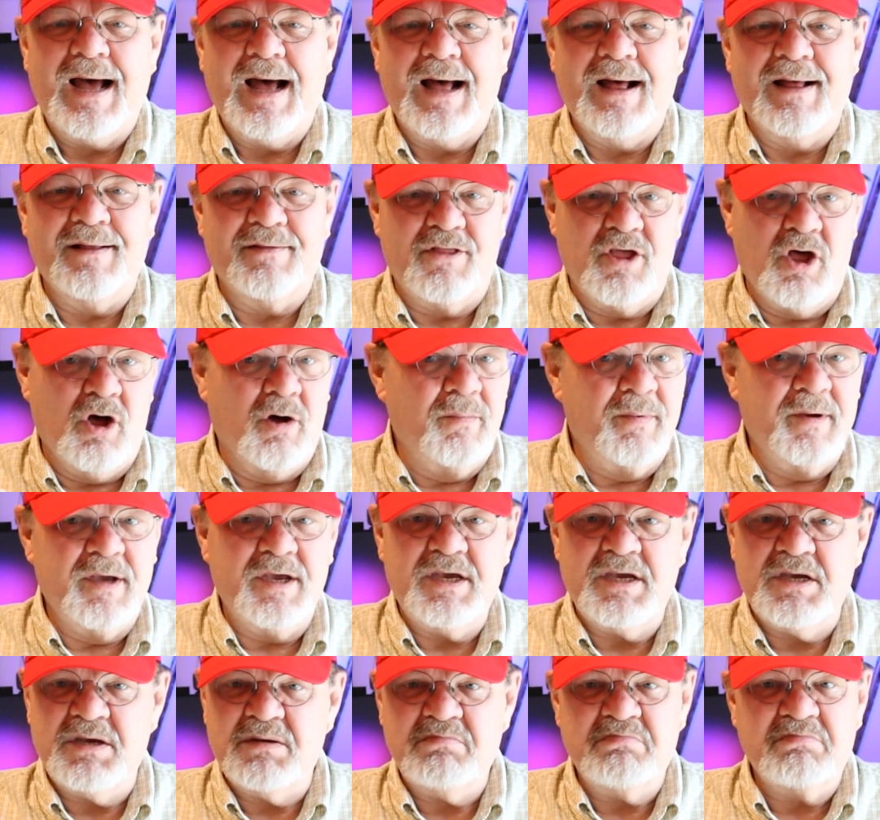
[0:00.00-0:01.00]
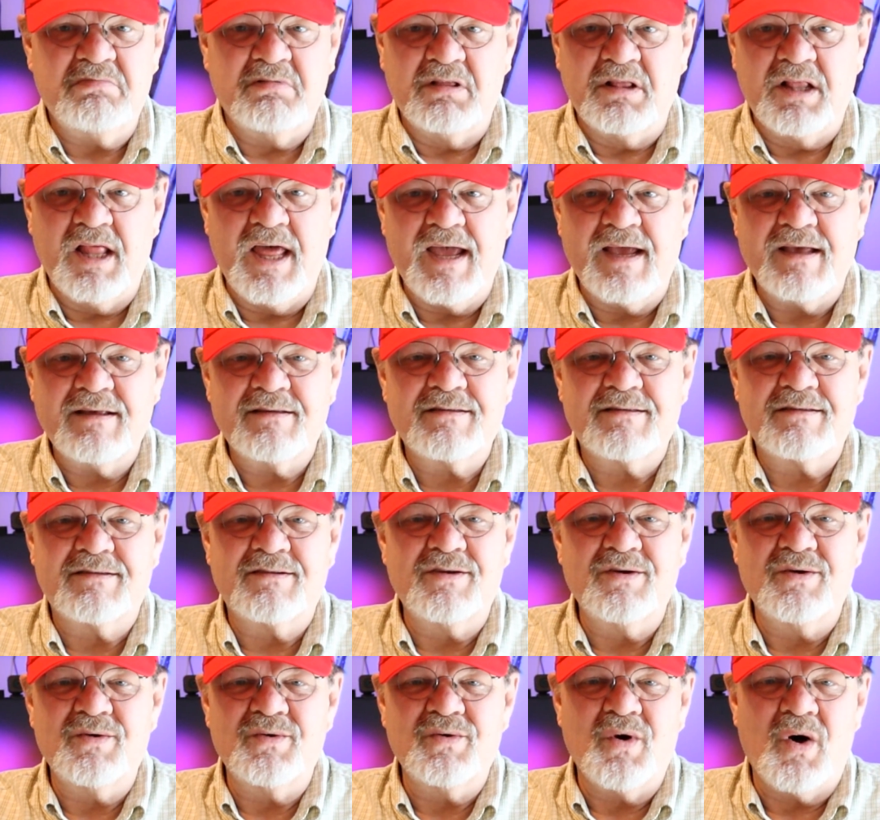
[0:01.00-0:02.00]
Uh, there'll be links
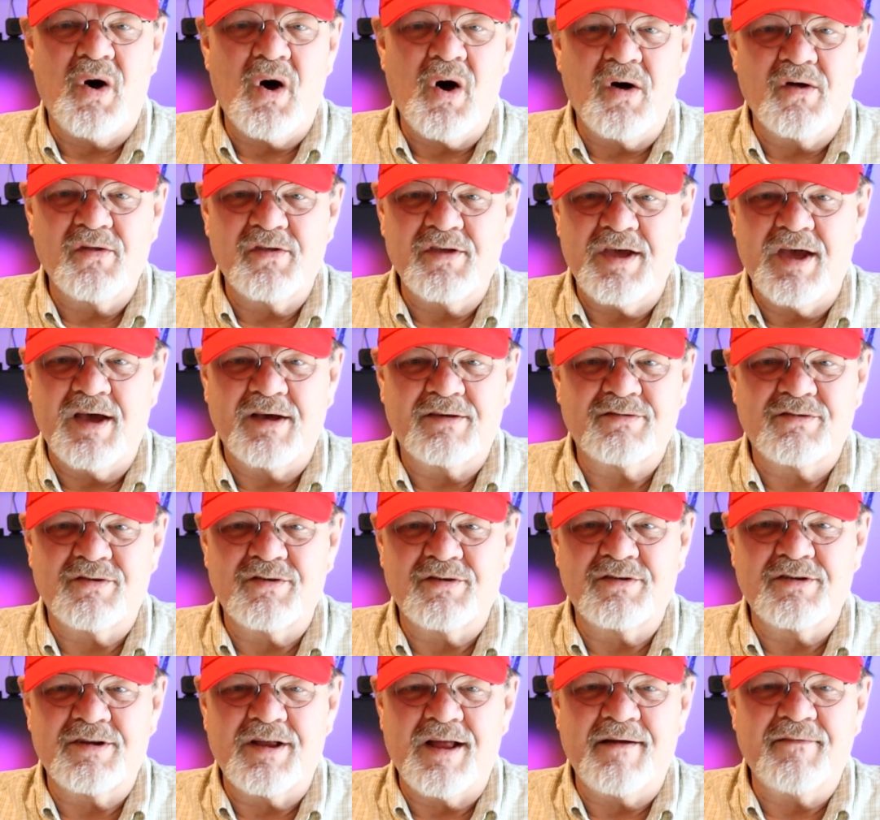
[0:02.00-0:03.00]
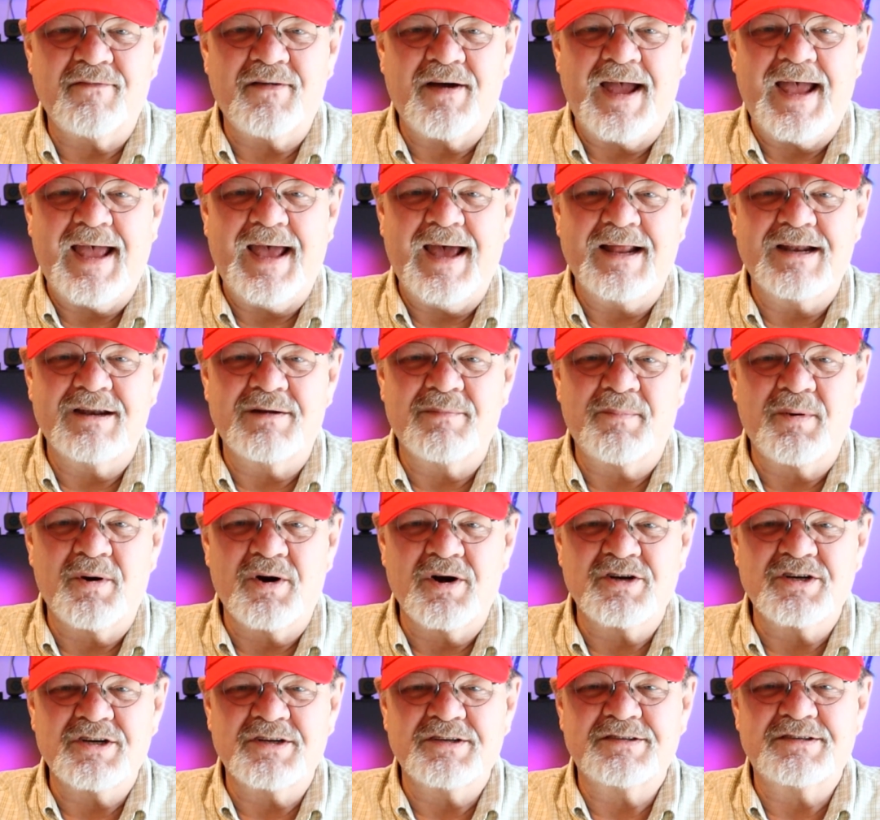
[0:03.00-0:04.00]
to all the extra stuff I had to
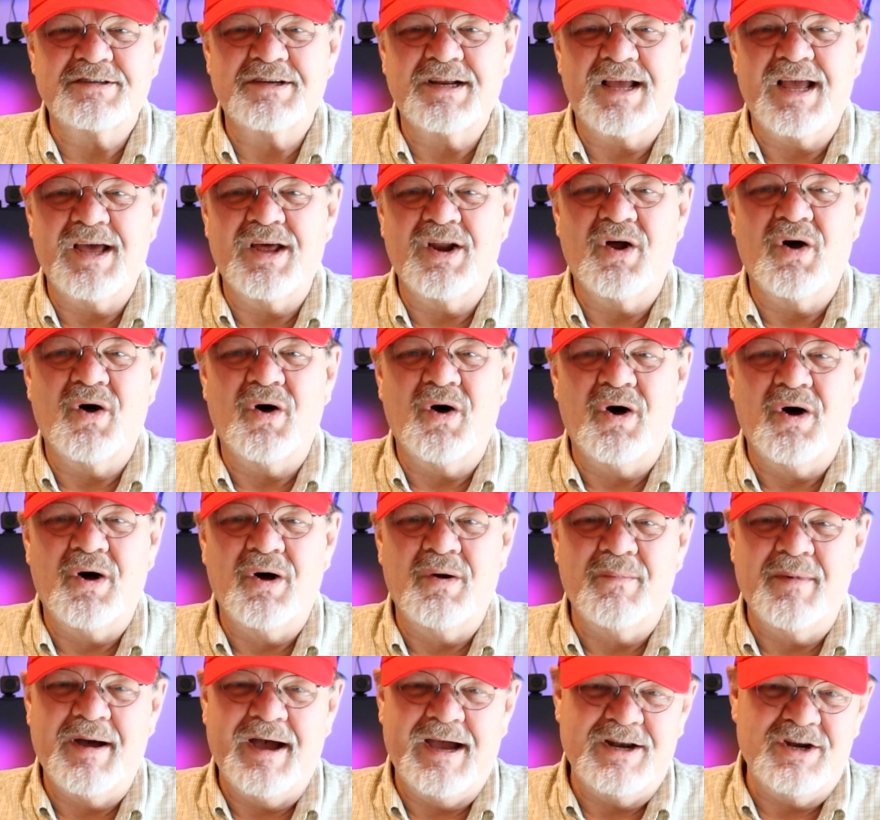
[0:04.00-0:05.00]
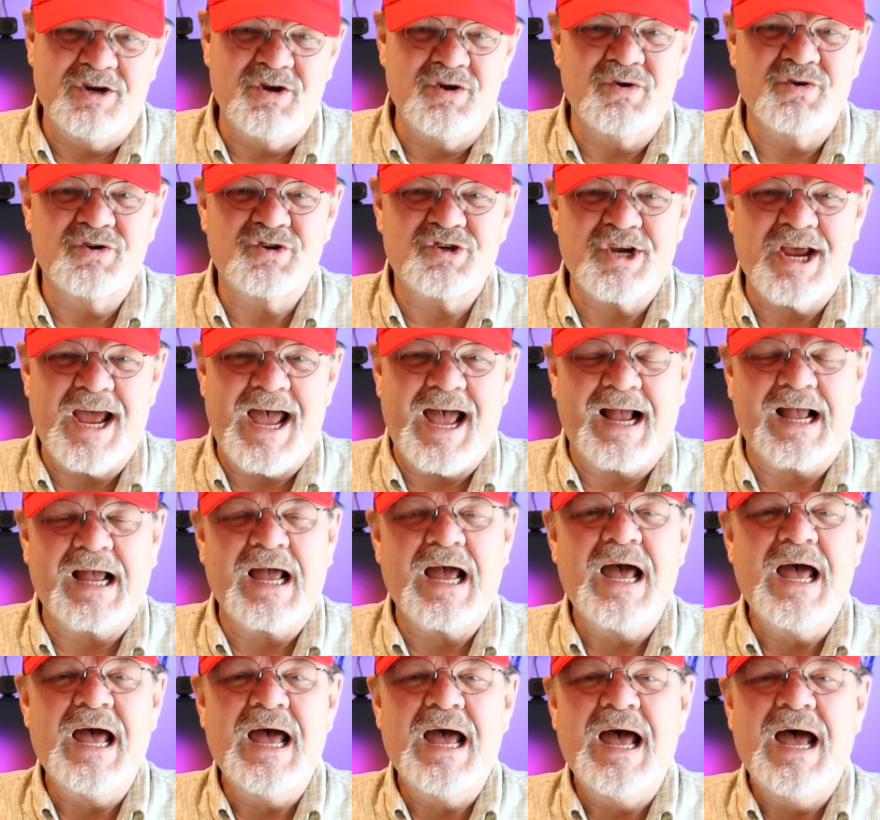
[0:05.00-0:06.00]
purchase to get all my new
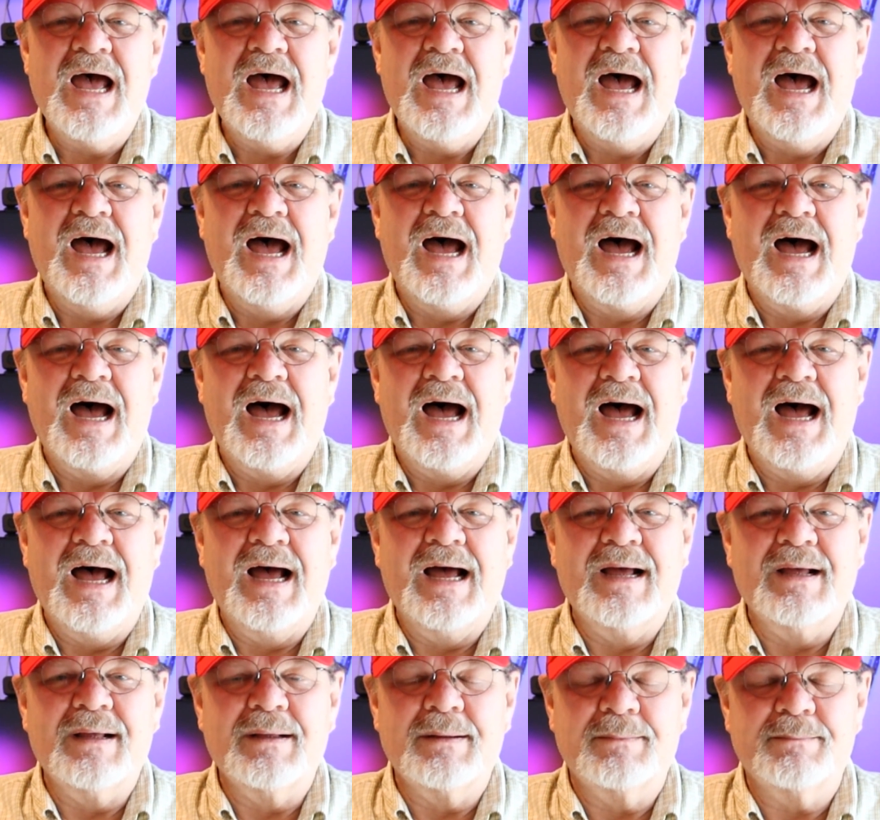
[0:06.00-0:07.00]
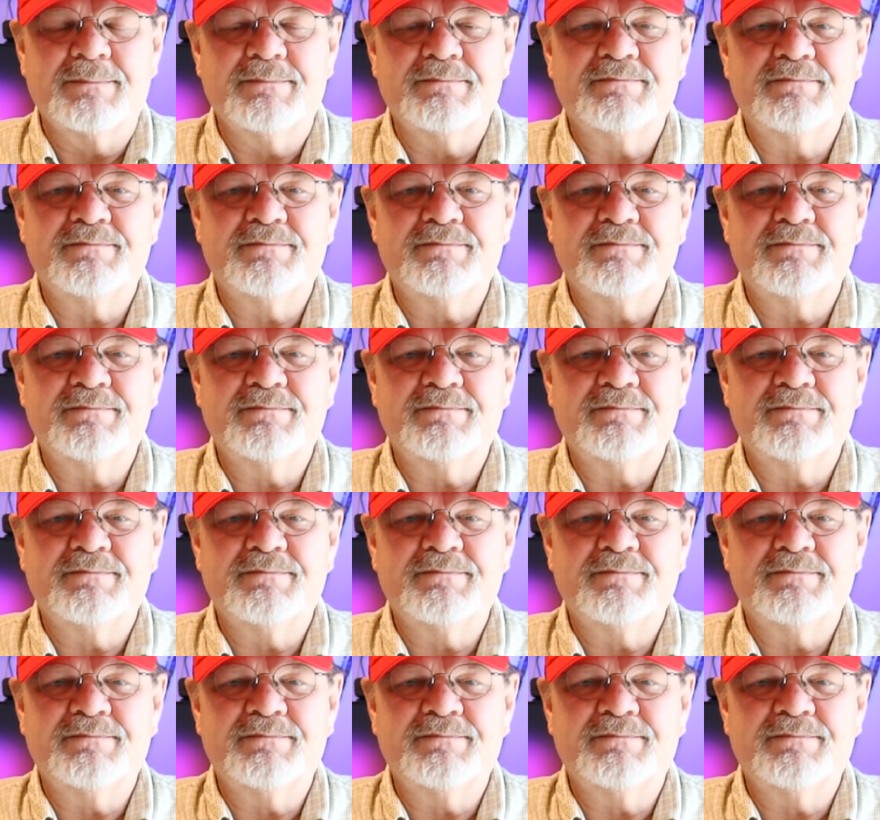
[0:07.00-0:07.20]
shack. Uh,